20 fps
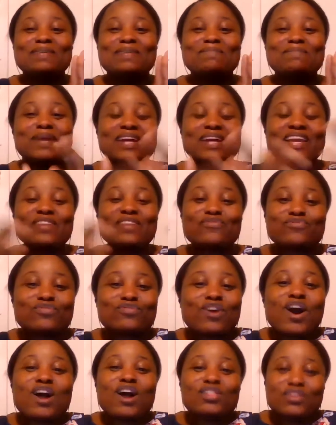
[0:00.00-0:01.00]
But if
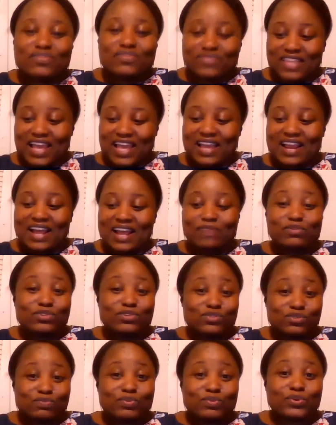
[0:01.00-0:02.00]
through all of that, I
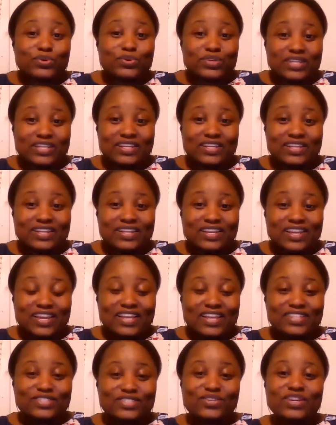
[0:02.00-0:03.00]
was supported.
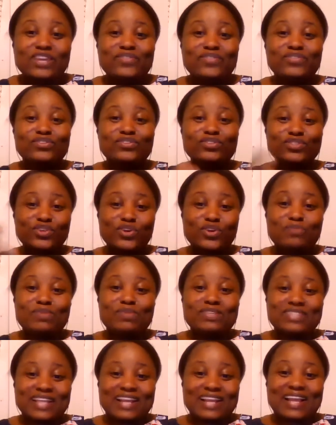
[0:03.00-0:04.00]
So if you just heard
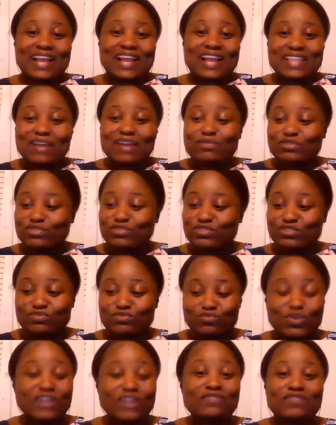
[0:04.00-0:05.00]
me, like that was just
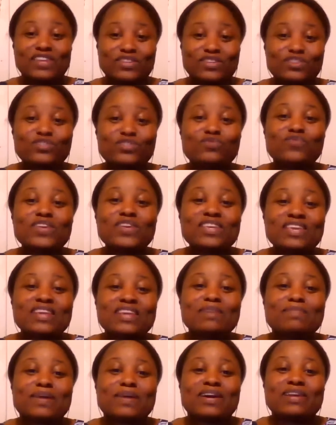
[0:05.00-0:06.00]
one thing. Just
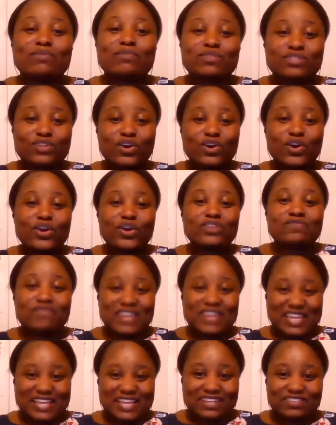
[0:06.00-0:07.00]
thinking about it was a hard
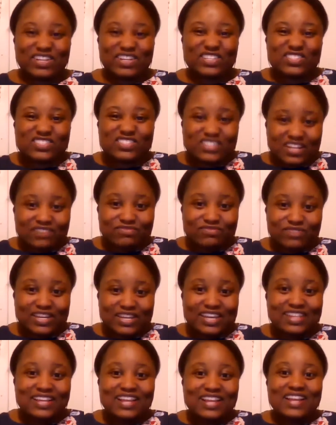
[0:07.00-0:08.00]
thing, hard stuff,
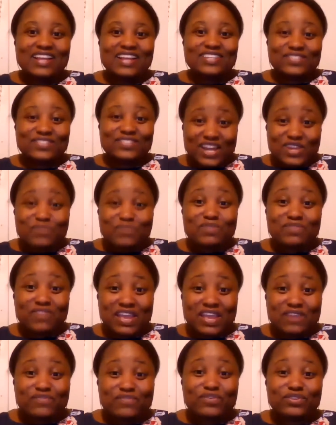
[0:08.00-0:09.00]
right? So how to be
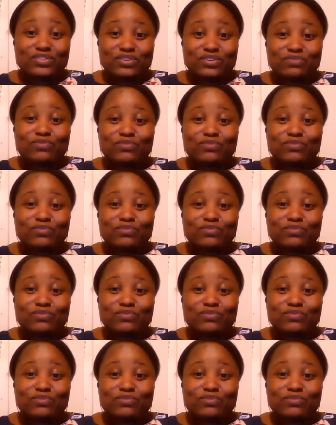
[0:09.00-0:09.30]
thankful and